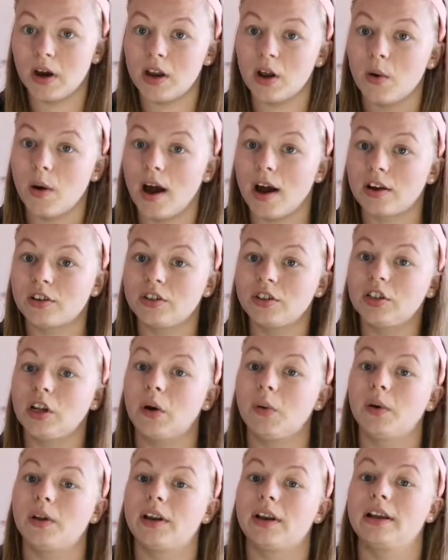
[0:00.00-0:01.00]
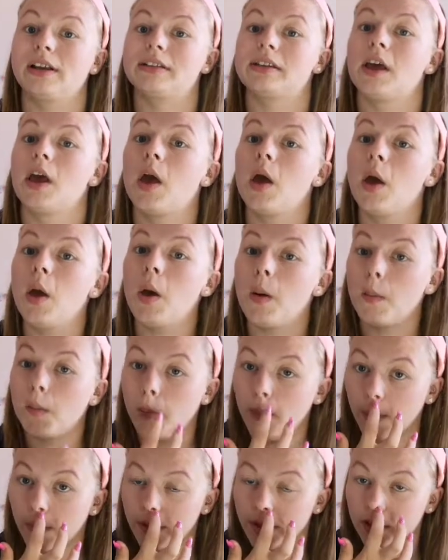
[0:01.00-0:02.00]
I don't actually know what it is.
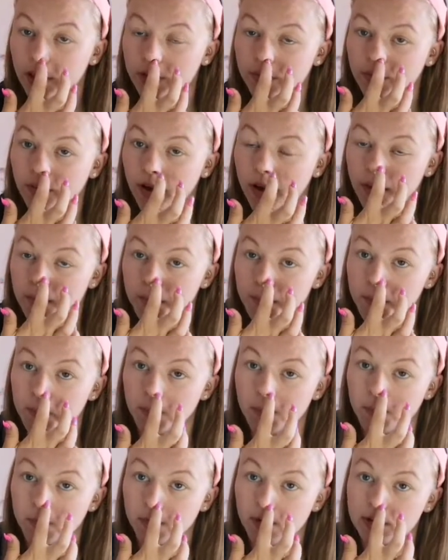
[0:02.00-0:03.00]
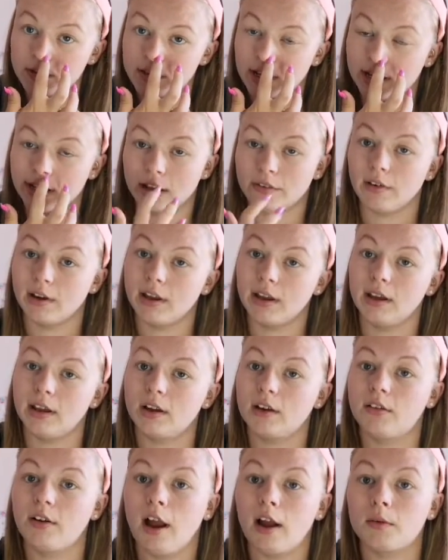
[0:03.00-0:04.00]
But if I'm not saying that right,
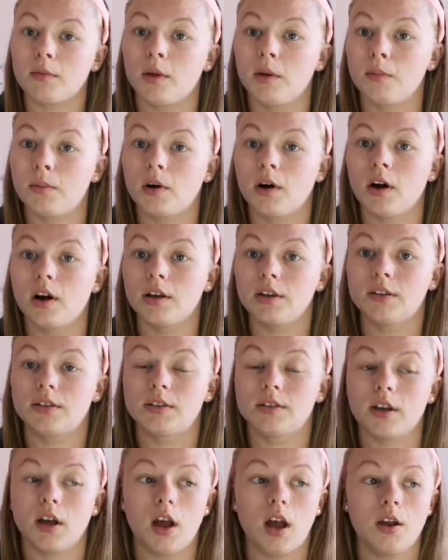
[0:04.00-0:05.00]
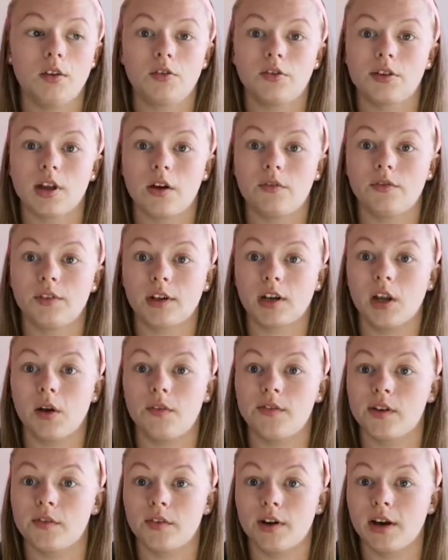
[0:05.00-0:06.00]
correct me because I just haven't a clue.
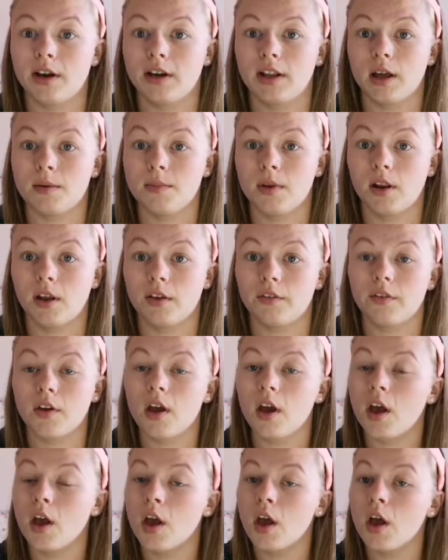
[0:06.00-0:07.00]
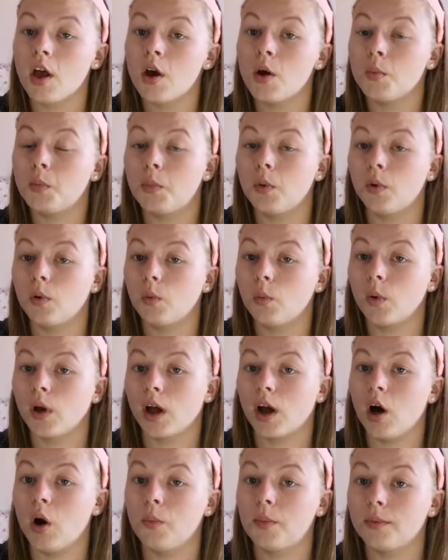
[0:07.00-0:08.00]
I've never heard that in my life. But
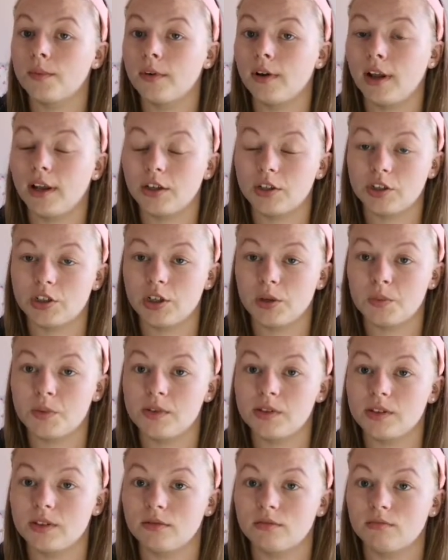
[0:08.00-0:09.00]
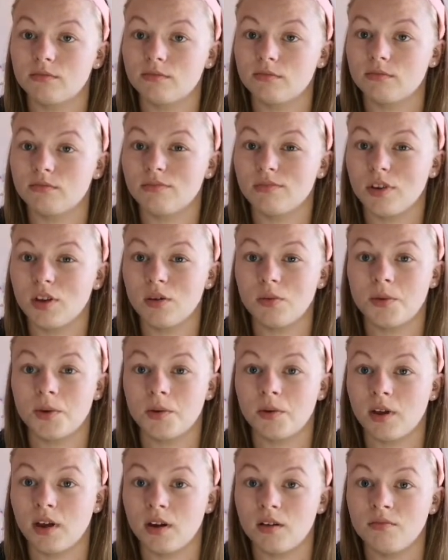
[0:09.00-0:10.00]
with open relationships, you do
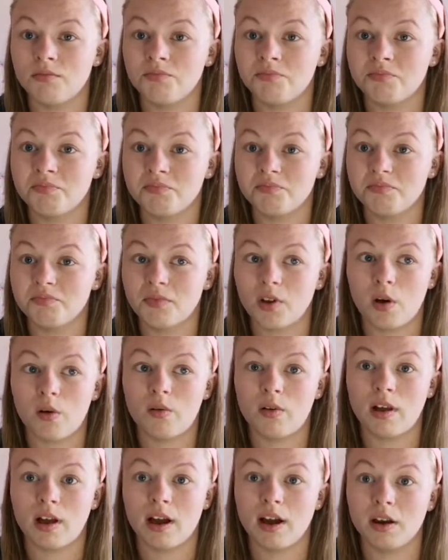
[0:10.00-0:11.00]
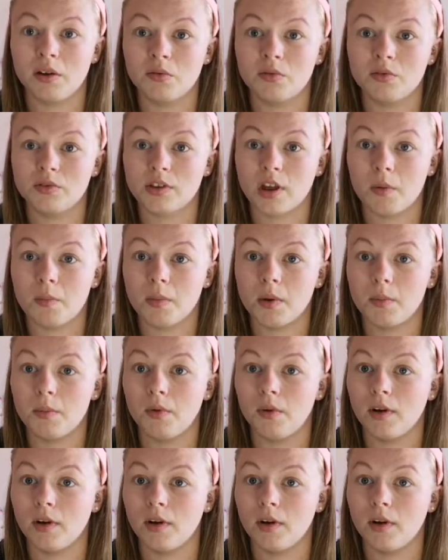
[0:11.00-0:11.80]
you. Don't let anyone stop you.